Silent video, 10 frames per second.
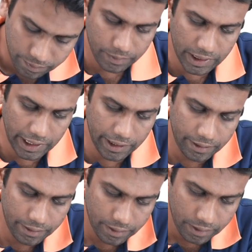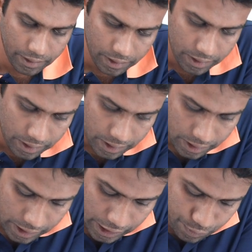then
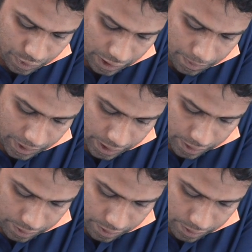it will be